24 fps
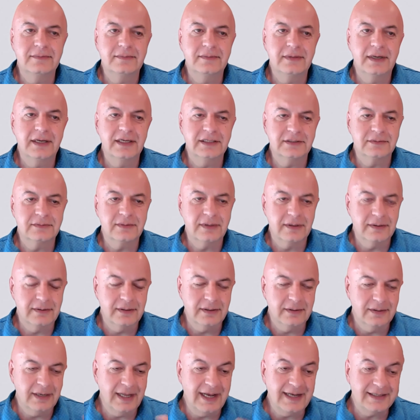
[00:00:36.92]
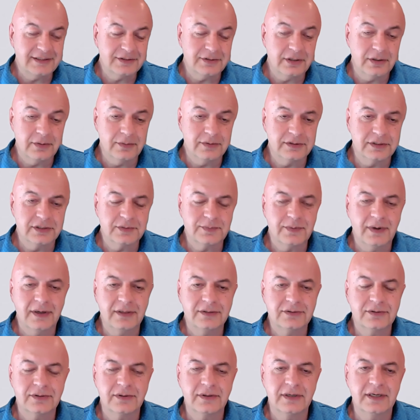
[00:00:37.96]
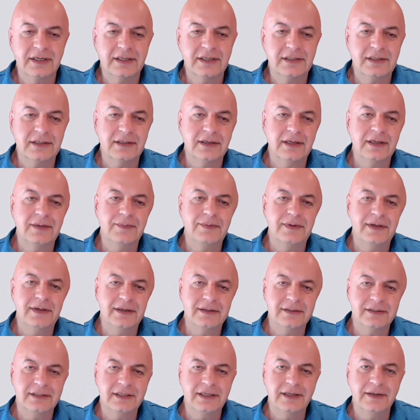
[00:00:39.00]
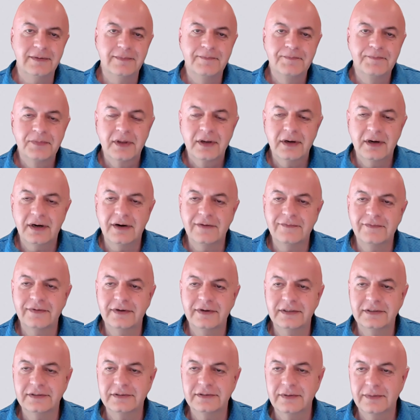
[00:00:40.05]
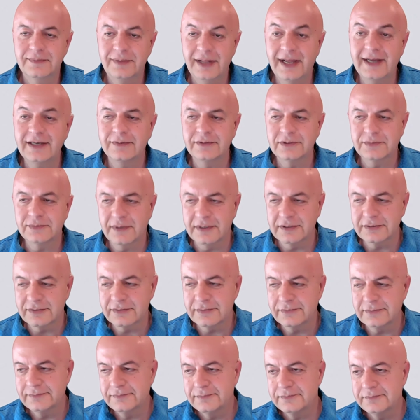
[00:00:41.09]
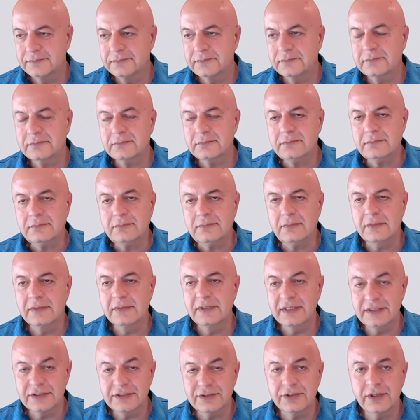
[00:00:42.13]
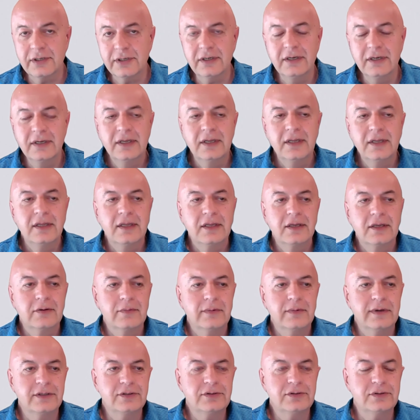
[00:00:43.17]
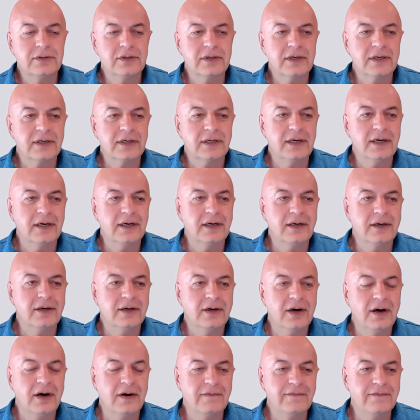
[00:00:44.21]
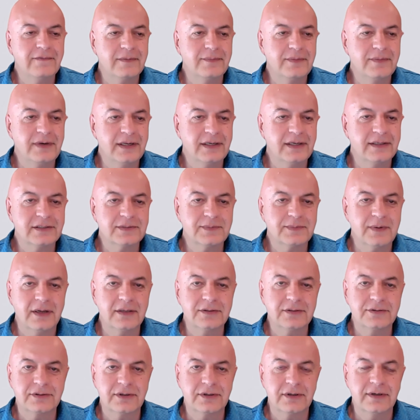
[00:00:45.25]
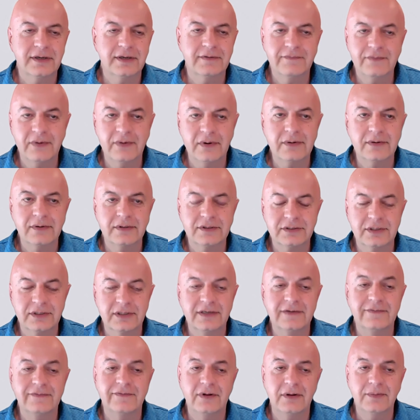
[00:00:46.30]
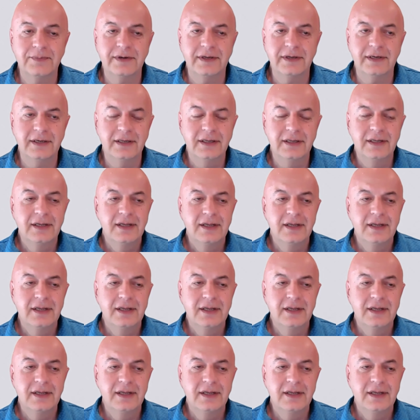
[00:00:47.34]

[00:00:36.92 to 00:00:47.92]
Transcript: has last year was a sponsor at the APLD conference, platinum sponsor. This year, we took off from being a sponsor and focused on developing